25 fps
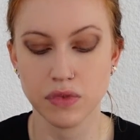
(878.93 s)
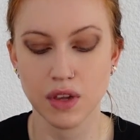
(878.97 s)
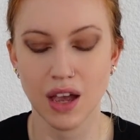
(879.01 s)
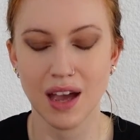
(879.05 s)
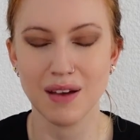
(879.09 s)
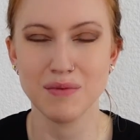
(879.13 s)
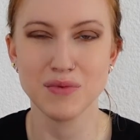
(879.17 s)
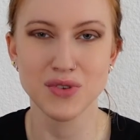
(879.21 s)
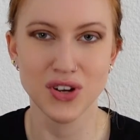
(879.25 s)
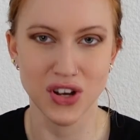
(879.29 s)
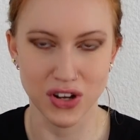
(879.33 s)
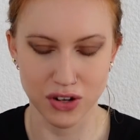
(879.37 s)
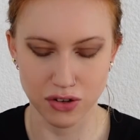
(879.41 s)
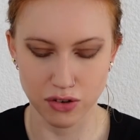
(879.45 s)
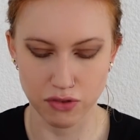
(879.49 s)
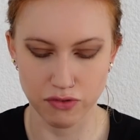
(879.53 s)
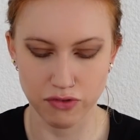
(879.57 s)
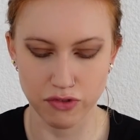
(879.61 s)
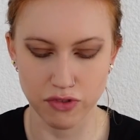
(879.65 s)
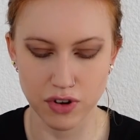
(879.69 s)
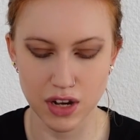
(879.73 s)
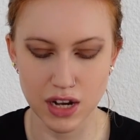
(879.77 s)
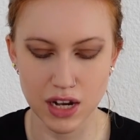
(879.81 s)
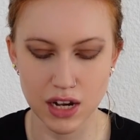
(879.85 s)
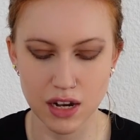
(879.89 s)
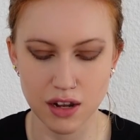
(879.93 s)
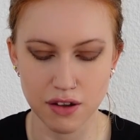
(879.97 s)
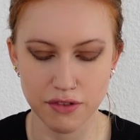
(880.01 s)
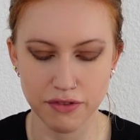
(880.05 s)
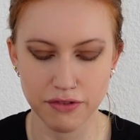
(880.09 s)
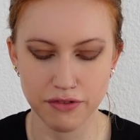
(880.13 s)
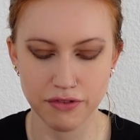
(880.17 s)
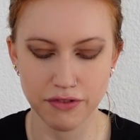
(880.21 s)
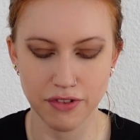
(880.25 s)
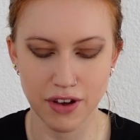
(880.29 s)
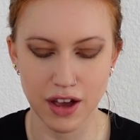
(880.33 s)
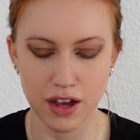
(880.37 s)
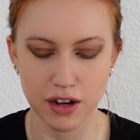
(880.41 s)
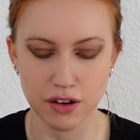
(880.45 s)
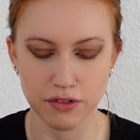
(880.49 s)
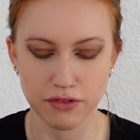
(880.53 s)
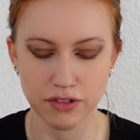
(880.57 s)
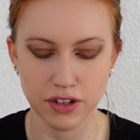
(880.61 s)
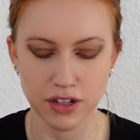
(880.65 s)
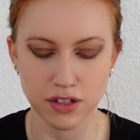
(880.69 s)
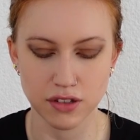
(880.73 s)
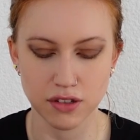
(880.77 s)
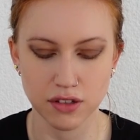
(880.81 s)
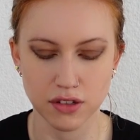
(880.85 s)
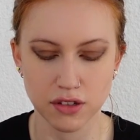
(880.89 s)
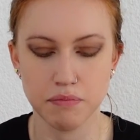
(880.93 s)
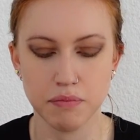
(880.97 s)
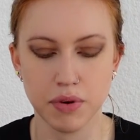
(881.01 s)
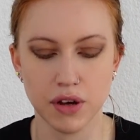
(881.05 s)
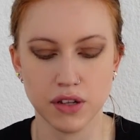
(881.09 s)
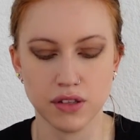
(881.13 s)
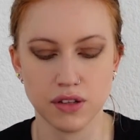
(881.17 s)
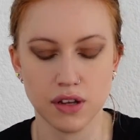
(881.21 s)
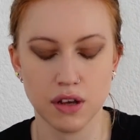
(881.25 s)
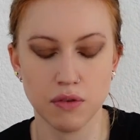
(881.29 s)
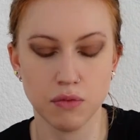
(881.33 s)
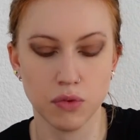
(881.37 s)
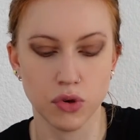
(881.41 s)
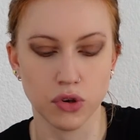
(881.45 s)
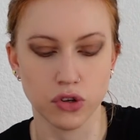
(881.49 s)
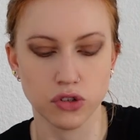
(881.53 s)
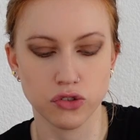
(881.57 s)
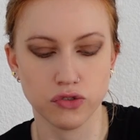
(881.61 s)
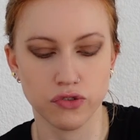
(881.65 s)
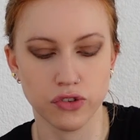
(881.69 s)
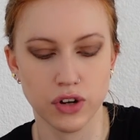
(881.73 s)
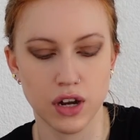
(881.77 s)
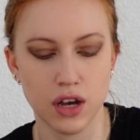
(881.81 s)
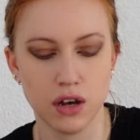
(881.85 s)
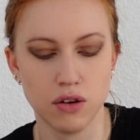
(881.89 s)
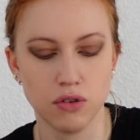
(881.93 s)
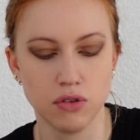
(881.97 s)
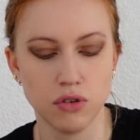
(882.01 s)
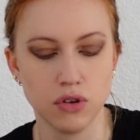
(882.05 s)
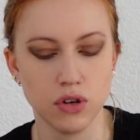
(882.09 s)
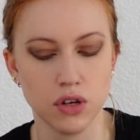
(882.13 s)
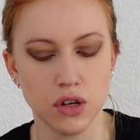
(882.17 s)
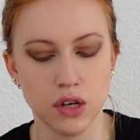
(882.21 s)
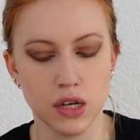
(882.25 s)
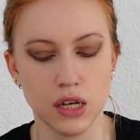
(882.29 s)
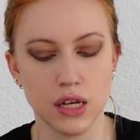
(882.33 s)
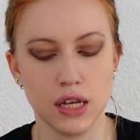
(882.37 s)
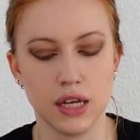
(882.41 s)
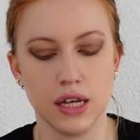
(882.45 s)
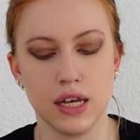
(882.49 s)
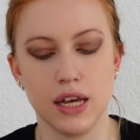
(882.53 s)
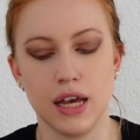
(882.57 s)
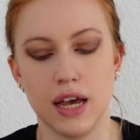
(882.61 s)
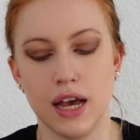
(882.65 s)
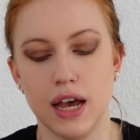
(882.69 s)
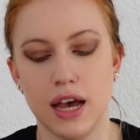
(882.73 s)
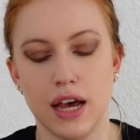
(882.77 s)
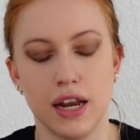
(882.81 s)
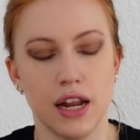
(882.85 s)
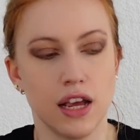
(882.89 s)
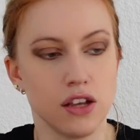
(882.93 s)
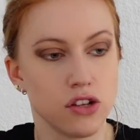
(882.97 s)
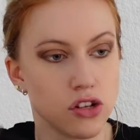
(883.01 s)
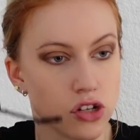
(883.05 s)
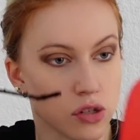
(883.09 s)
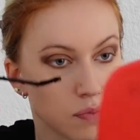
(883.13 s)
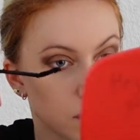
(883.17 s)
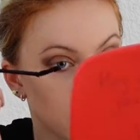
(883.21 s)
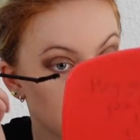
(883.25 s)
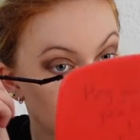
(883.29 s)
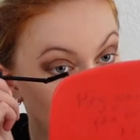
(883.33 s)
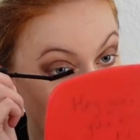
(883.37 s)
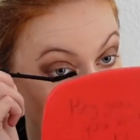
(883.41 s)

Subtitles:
I'm not really a fan of it, but it works for now. And I just put